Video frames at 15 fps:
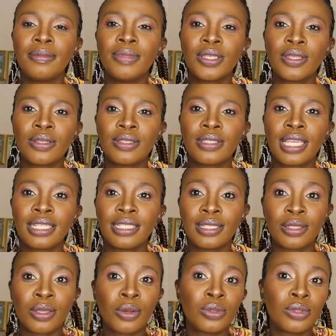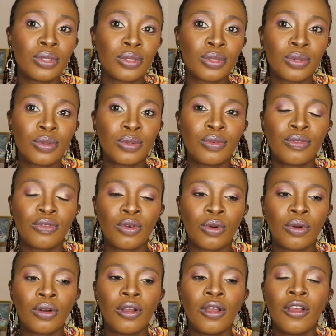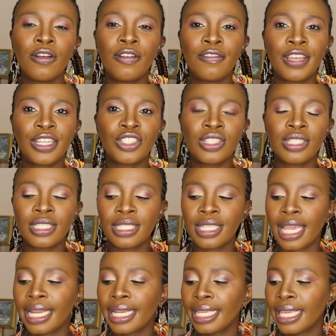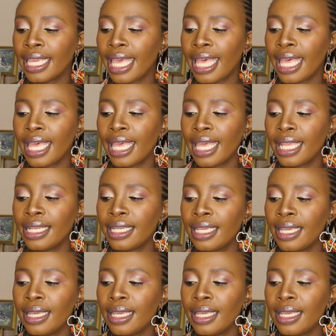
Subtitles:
because I did go to school for fashion designing, and